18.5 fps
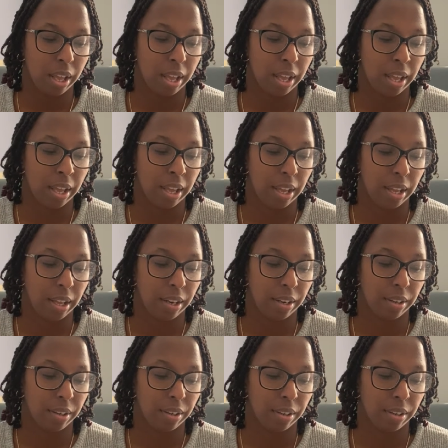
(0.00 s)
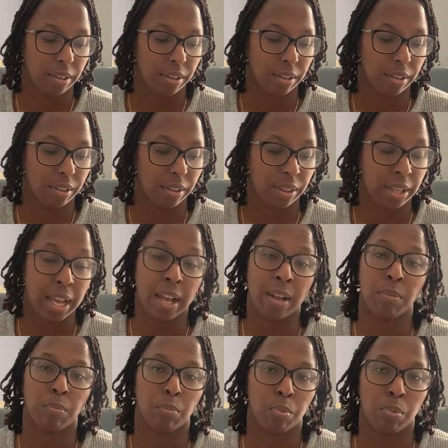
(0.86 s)
And
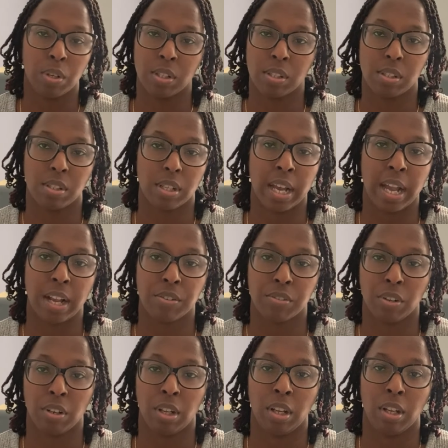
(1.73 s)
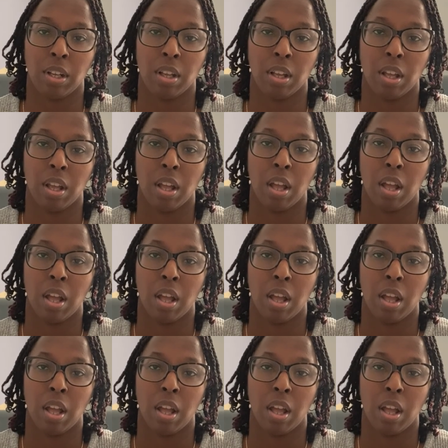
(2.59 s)
that was actually